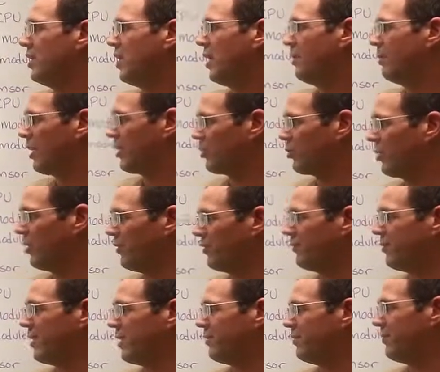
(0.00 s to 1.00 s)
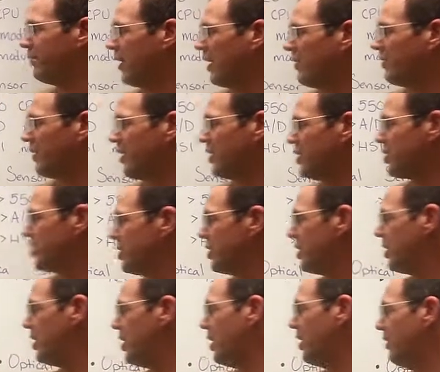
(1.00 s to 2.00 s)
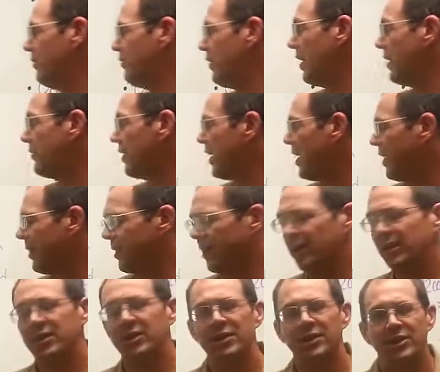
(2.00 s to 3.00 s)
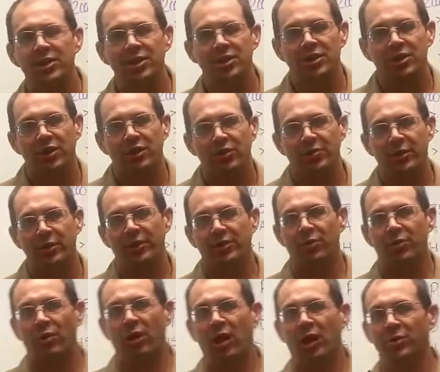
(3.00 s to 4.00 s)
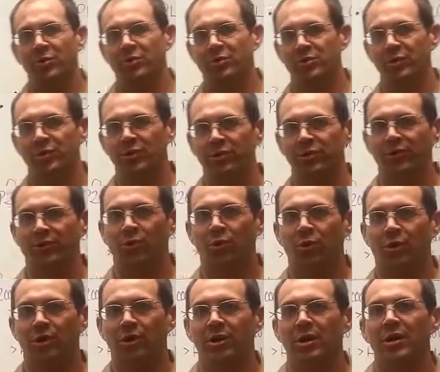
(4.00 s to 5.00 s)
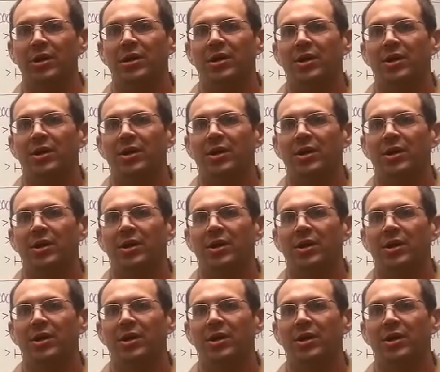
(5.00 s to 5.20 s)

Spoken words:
about 12 feet of 5H 5/8" threaded rod, which we use for